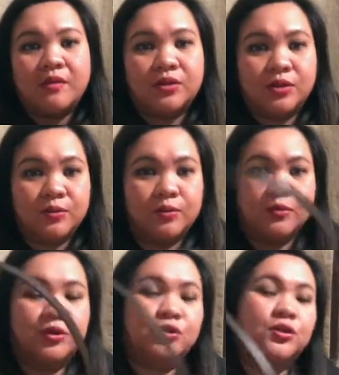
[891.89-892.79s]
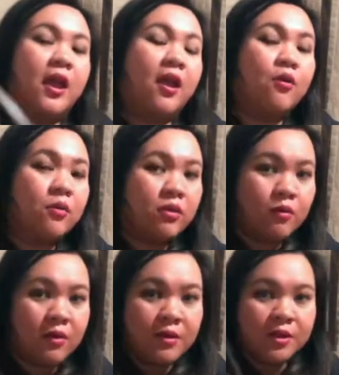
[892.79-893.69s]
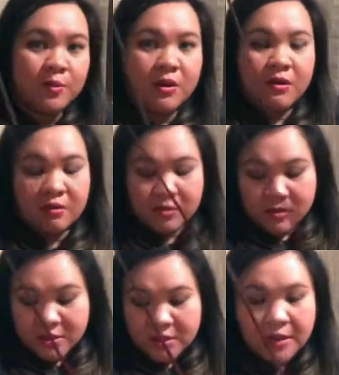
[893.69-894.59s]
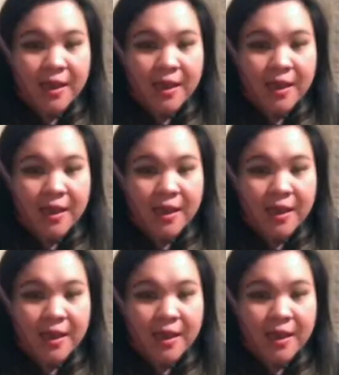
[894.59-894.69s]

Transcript: to share with you the experience.